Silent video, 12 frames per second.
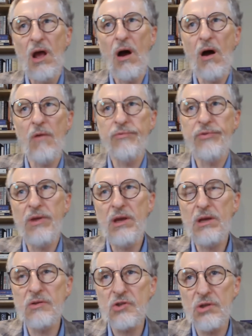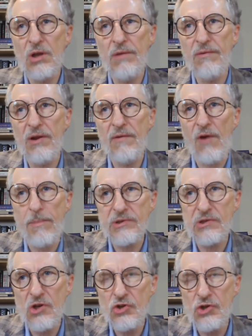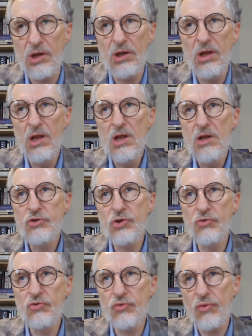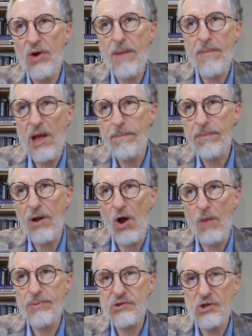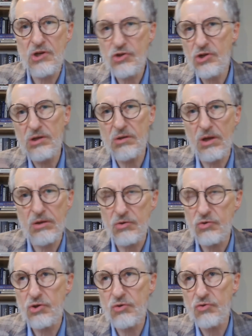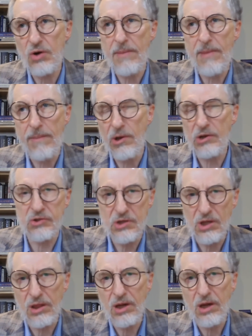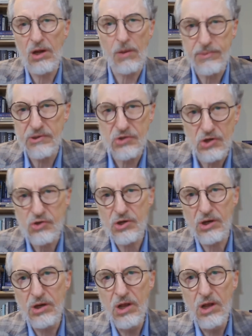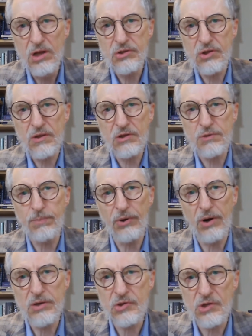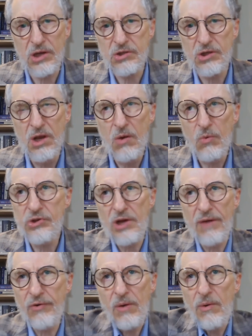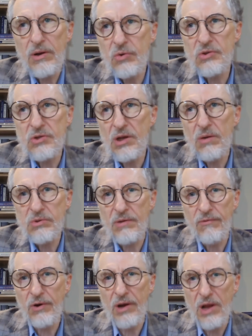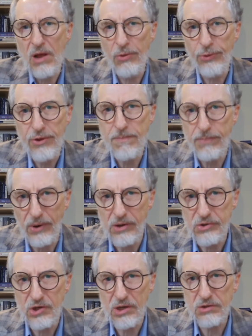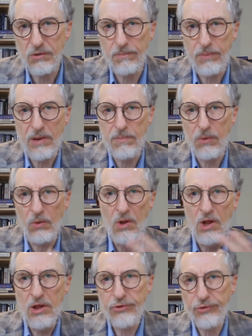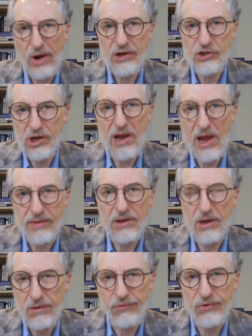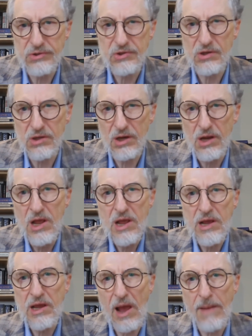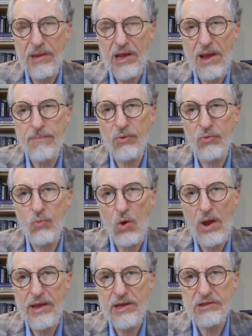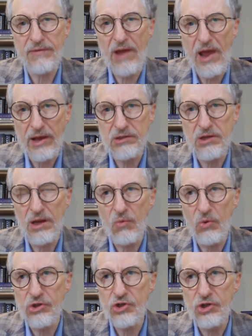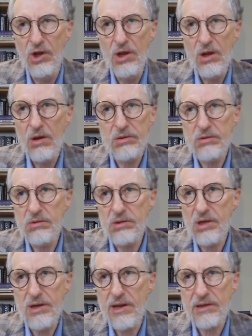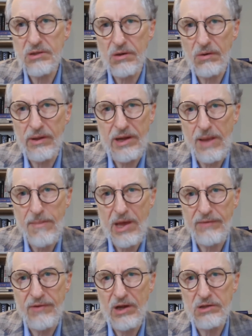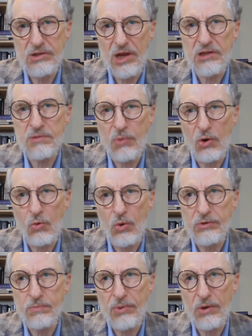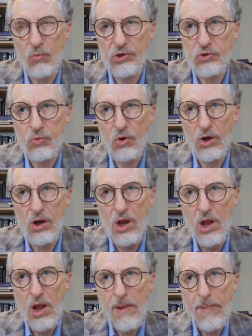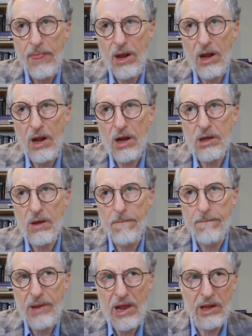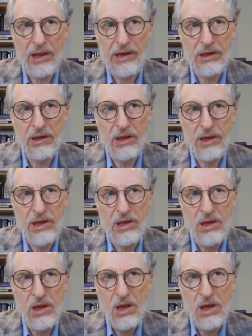of the Conservative opposition to drum up hostility and opposition to this process, which everyone could see was a very healthy process of people thrashing out their differences and coming up with ways of acting which didn't necessarily come out of any textbook, but which were compellingly